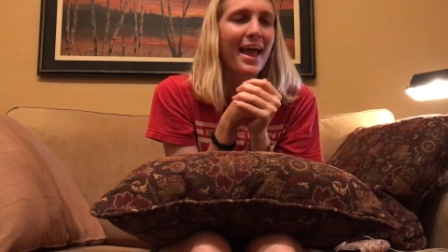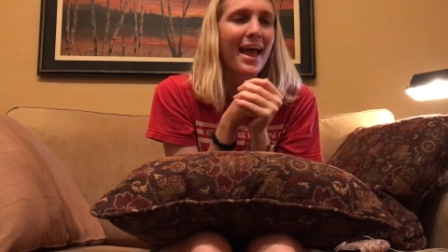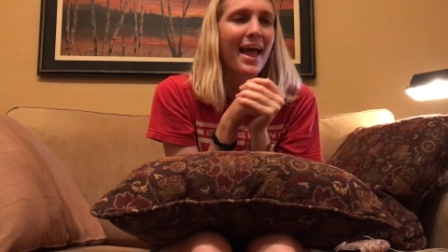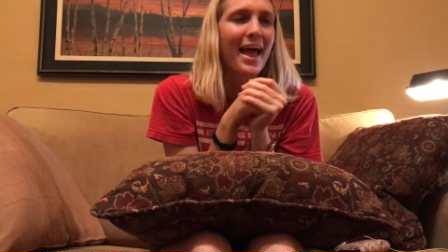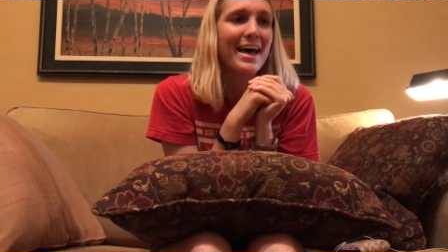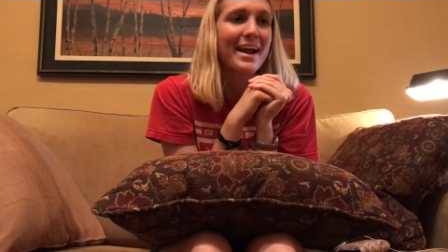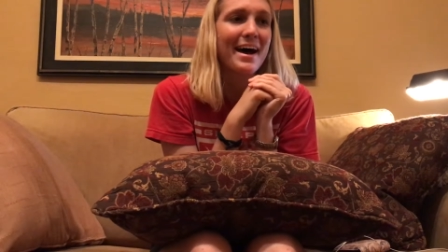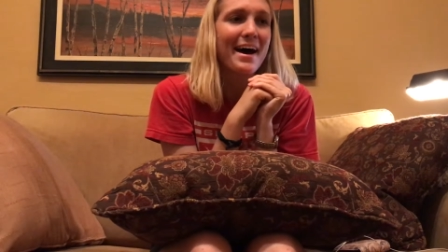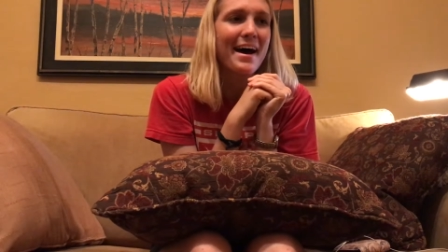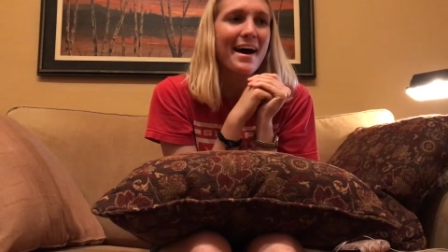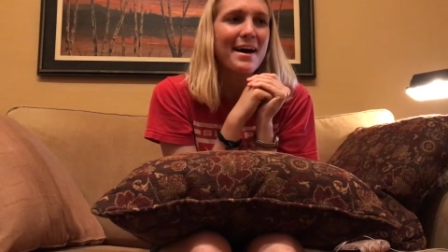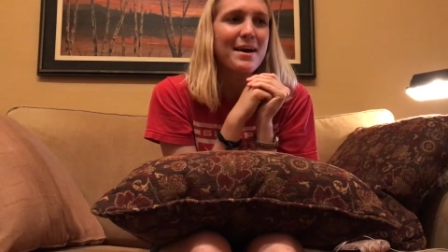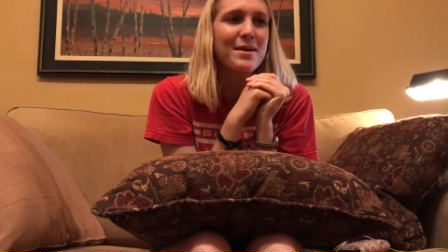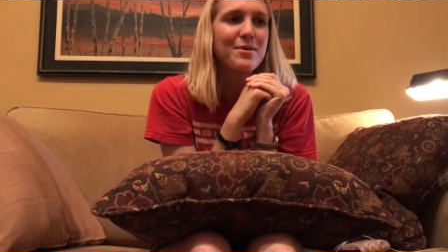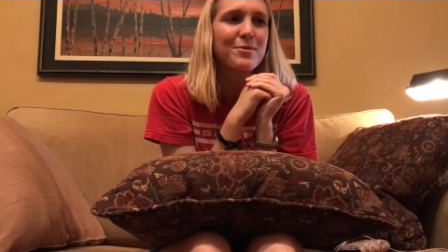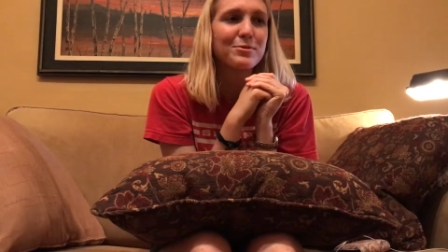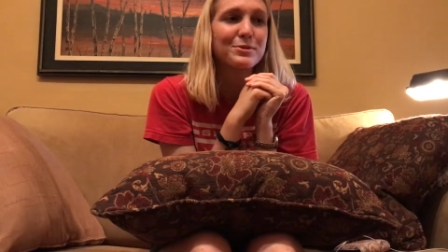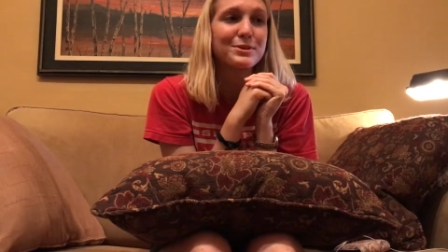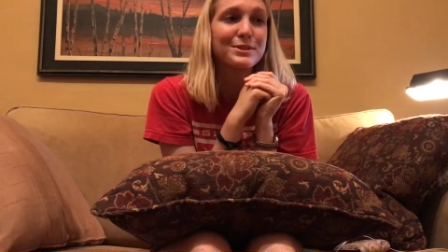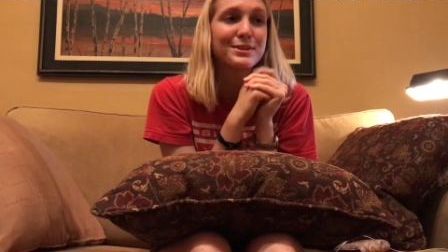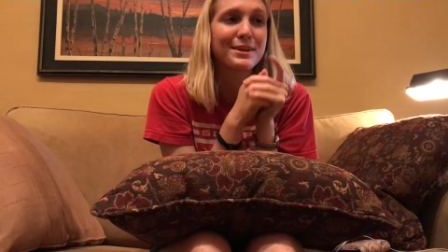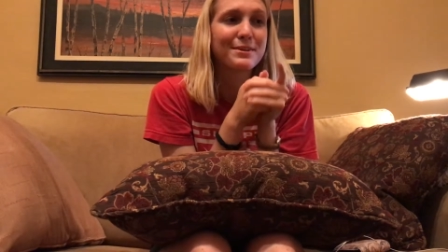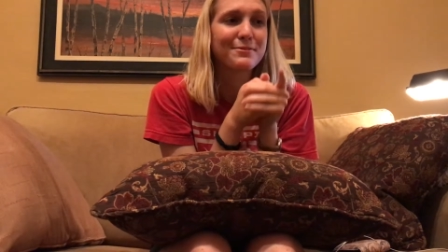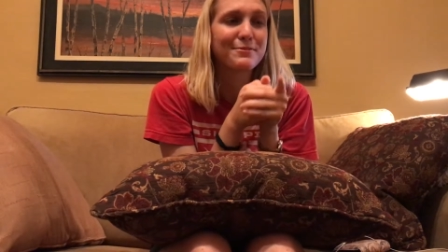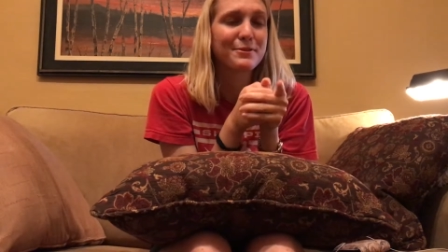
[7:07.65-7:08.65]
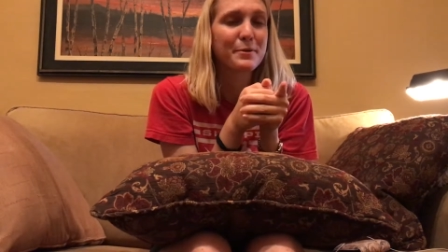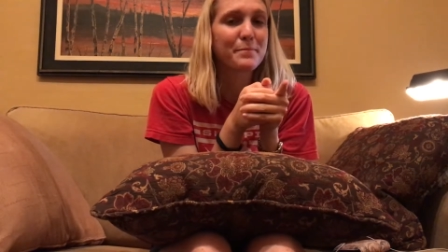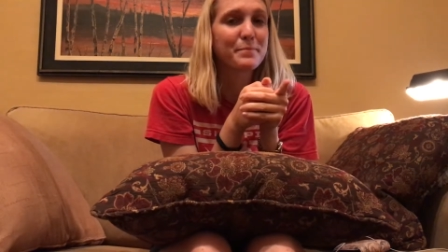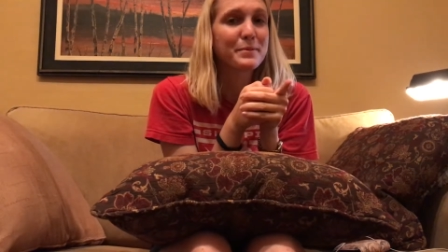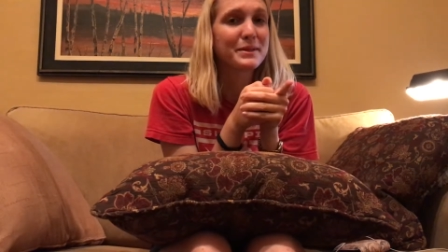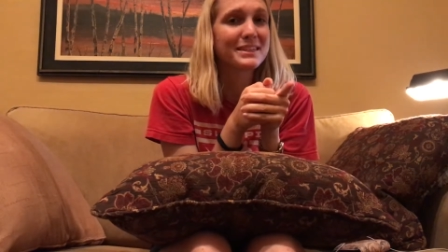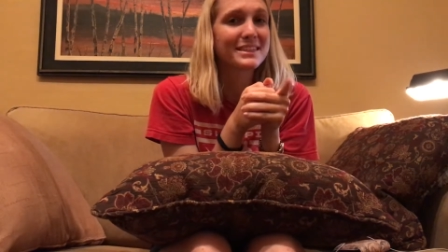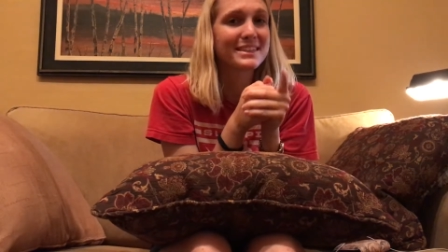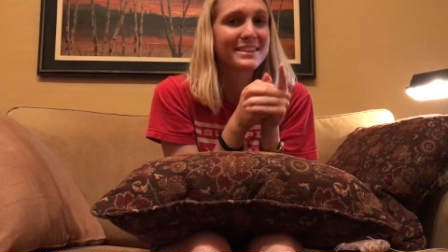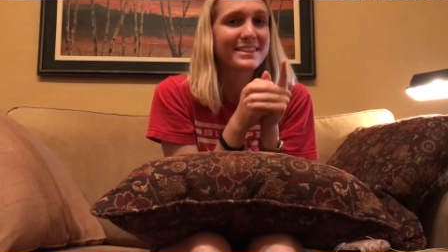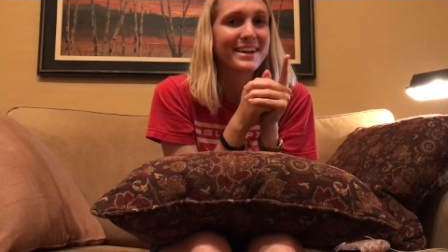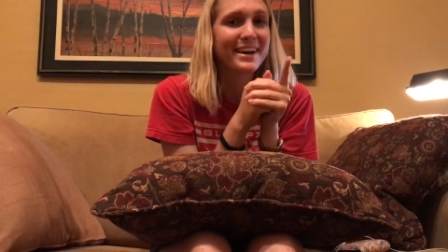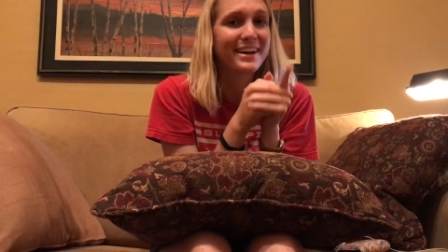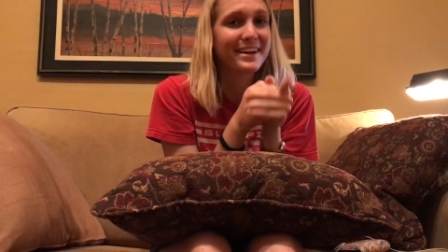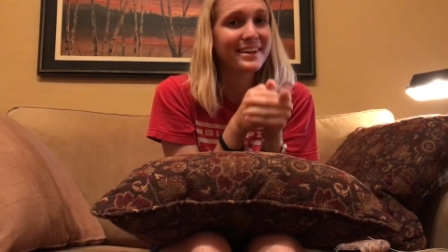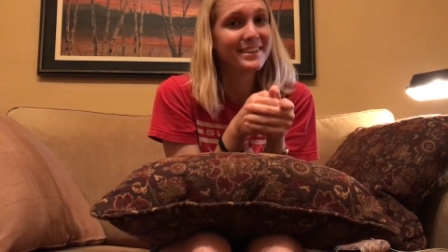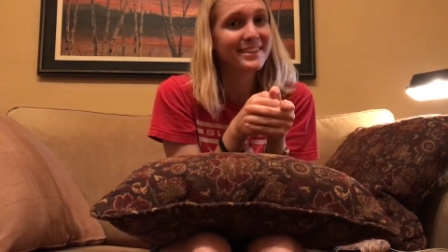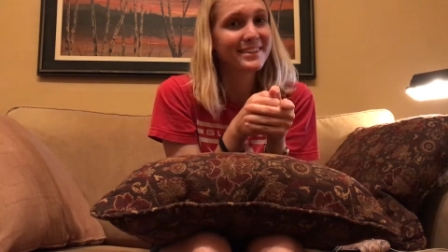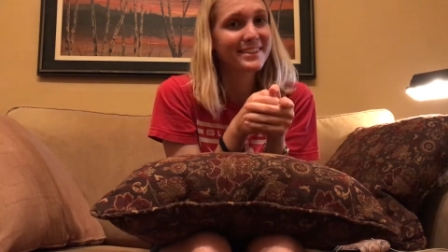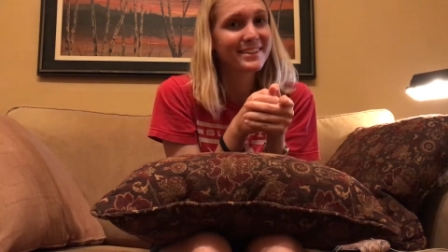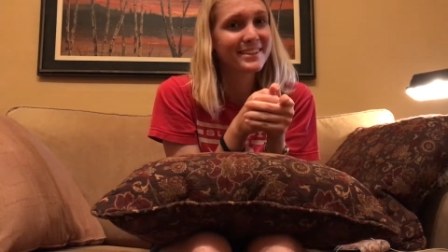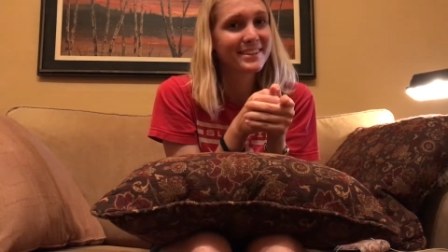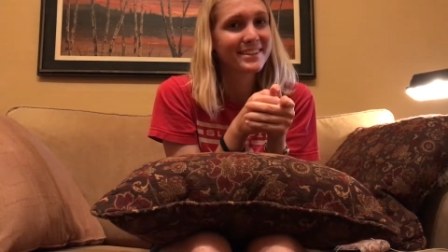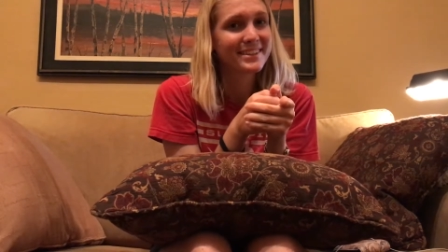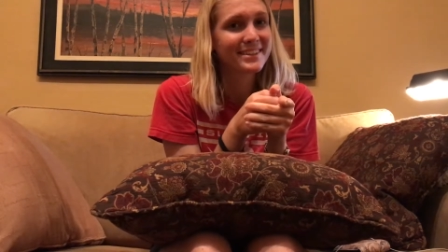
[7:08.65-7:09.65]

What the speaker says: And I was gonna film this tonight